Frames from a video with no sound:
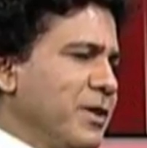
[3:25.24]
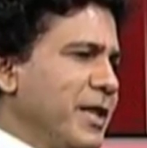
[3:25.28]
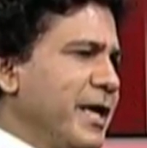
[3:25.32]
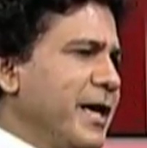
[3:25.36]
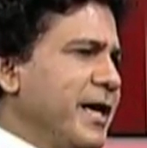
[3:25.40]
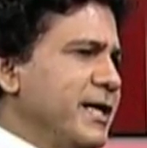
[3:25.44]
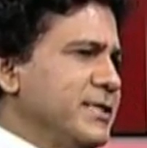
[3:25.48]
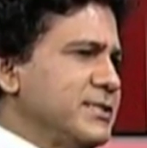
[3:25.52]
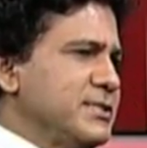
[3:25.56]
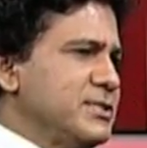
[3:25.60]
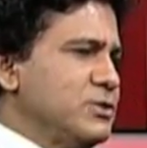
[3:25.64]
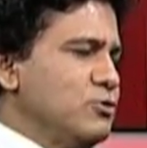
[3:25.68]

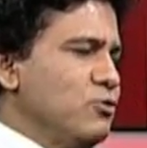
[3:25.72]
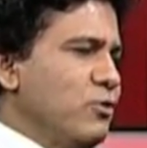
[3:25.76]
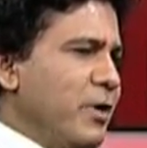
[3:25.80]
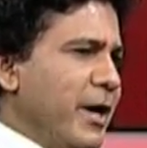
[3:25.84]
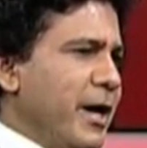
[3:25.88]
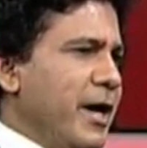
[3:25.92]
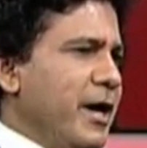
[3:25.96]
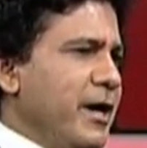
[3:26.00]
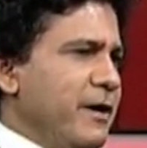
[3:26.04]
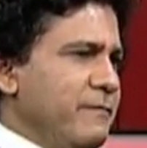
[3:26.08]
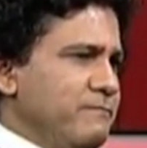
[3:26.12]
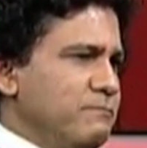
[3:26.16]
plans you
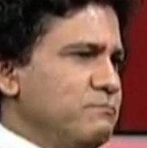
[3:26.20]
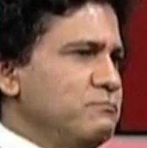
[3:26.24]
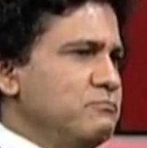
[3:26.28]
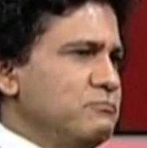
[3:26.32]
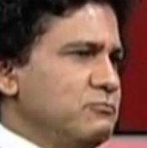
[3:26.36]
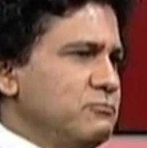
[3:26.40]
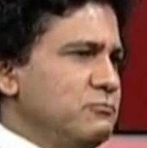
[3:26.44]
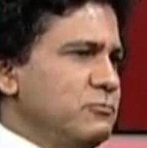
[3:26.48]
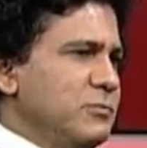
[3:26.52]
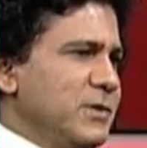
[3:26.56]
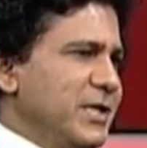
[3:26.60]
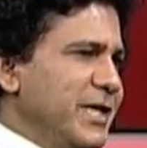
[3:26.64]
have
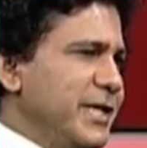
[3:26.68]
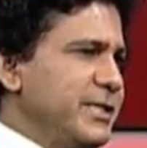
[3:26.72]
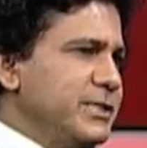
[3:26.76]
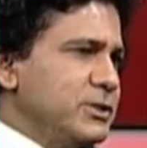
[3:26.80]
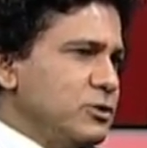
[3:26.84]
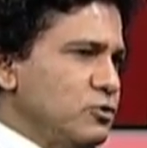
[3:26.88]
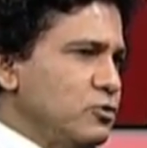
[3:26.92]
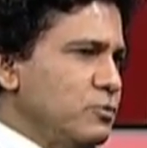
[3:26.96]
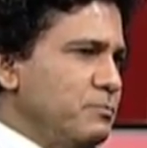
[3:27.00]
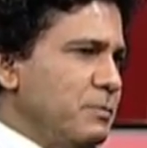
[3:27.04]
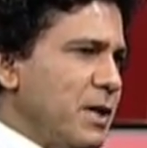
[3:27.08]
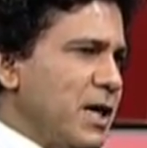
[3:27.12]

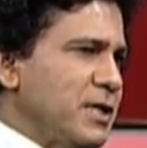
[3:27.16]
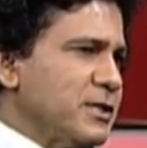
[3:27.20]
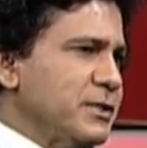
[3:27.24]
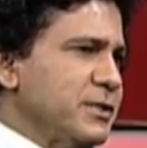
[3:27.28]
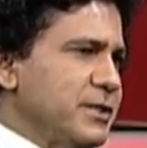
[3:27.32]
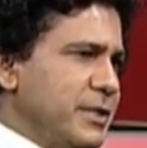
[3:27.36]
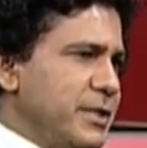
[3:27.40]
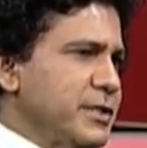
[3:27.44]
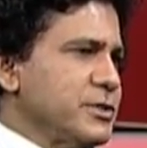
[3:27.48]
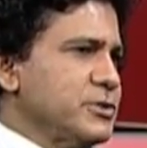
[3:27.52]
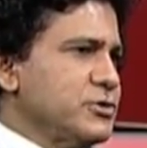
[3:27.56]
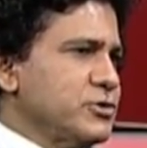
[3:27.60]
related to
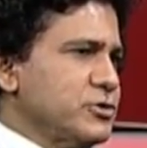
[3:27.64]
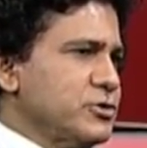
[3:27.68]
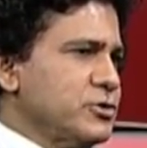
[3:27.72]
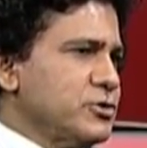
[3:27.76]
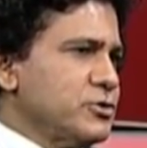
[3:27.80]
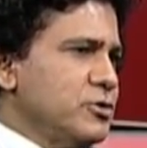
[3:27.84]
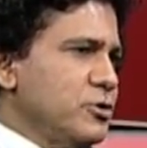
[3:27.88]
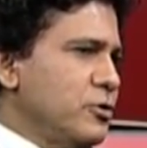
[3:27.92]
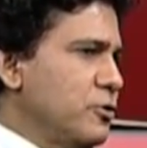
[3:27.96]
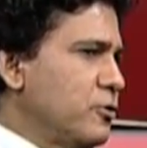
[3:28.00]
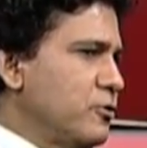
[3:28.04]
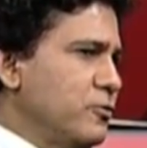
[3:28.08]
Bangladesh
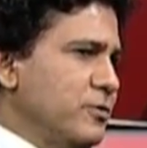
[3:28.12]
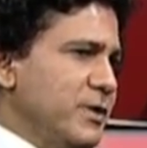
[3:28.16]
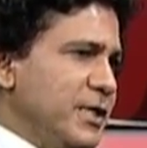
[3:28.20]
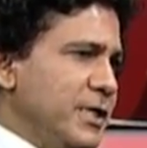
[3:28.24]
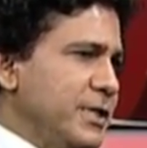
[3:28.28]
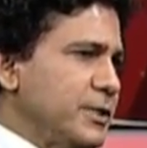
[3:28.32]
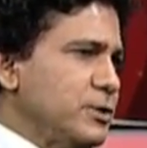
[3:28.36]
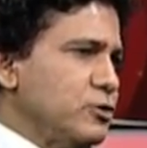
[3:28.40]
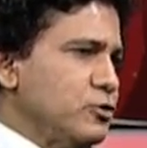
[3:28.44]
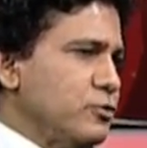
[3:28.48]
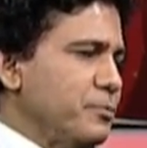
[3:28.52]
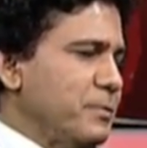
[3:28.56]
or
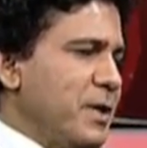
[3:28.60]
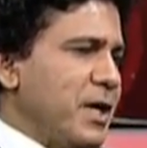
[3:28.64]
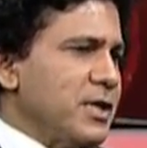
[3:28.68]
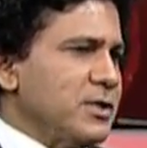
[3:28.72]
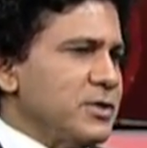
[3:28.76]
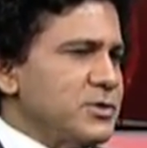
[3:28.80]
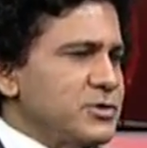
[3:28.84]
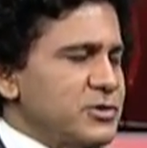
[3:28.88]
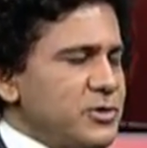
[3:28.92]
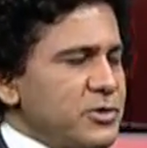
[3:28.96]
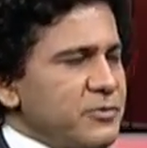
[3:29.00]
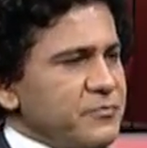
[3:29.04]
related to
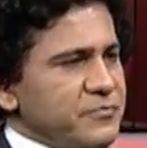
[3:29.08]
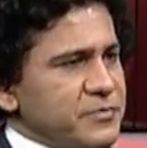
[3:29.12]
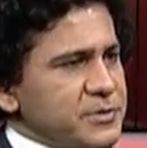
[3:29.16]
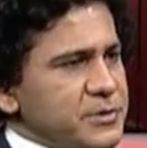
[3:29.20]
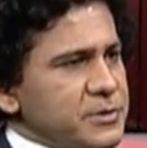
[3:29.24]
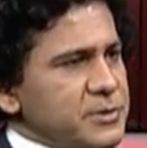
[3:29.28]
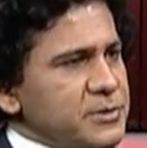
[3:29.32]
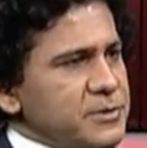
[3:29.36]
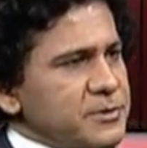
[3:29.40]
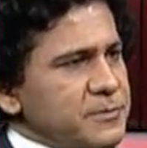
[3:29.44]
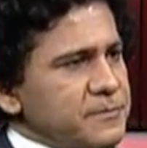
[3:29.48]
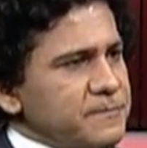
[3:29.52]
Bangla
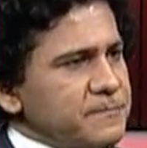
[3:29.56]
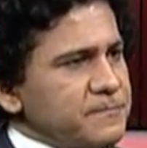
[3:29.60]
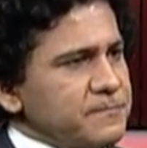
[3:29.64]
service?